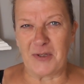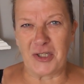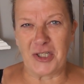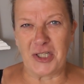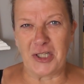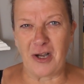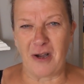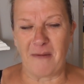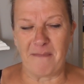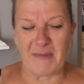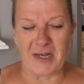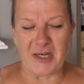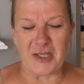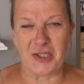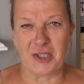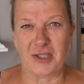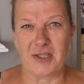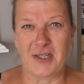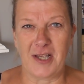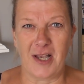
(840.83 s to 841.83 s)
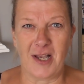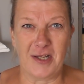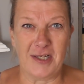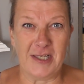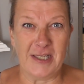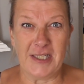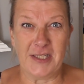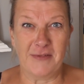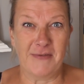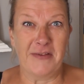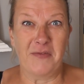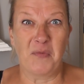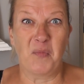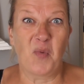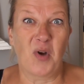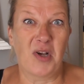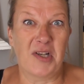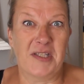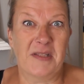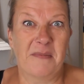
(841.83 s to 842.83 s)
which she can't manage because her knees are
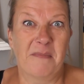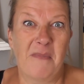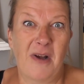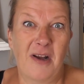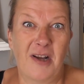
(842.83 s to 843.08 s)
even worse than